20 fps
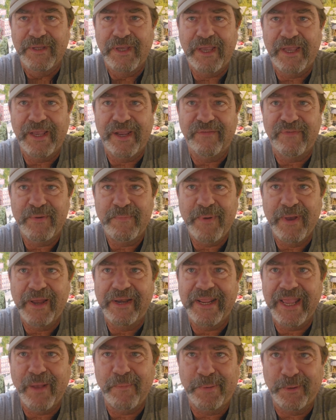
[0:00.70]
Hey
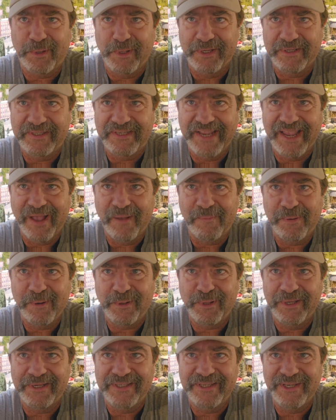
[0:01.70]
everybody, Al
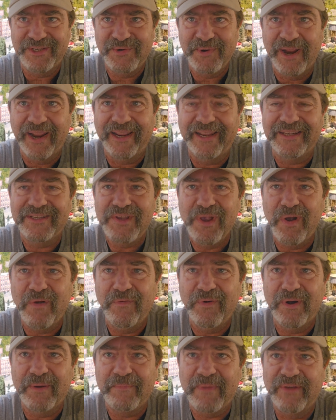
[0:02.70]
Puglisi Trains
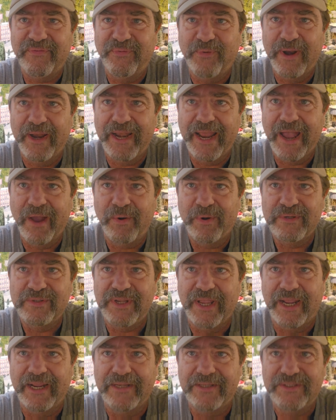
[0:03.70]
over at my friend Howard
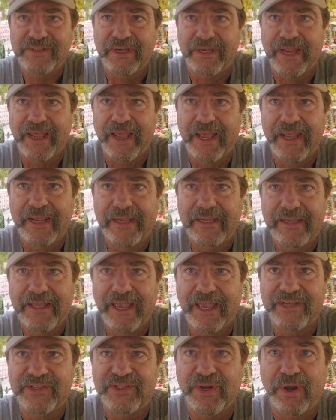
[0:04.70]
Zane's today.
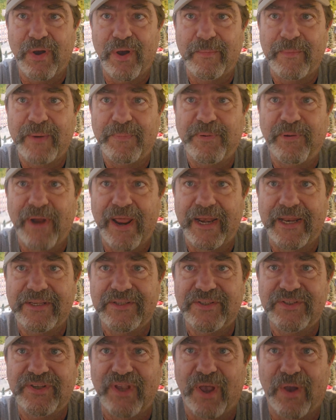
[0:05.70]
As you know, I'm an apprentice,
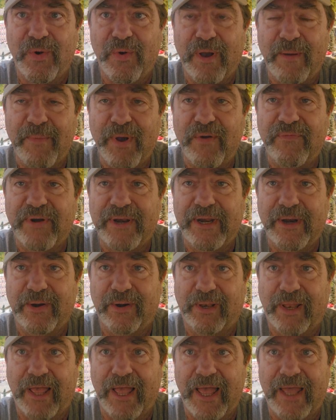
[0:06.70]
so I'm over
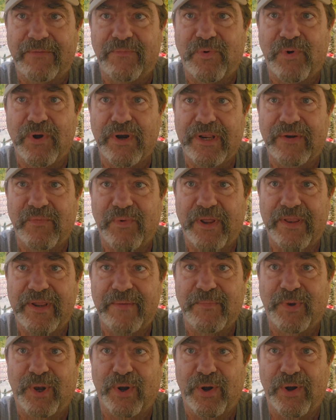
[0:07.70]
here a lot working with
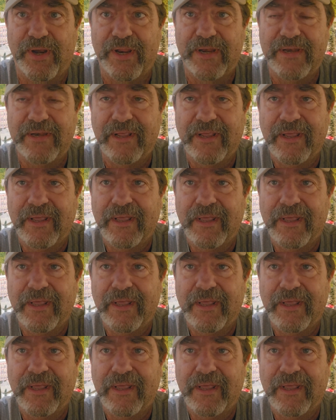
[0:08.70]
him, learning.